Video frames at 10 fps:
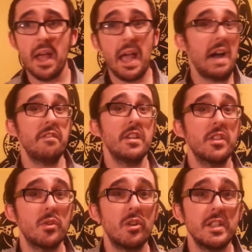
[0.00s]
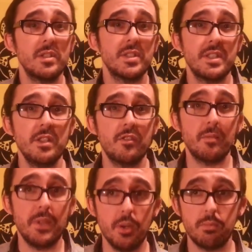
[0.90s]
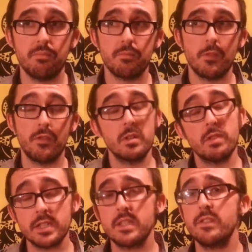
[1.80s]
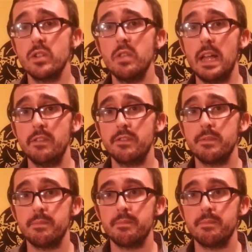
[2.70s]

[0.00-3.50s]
have the authority to steal from you for the rest of your life.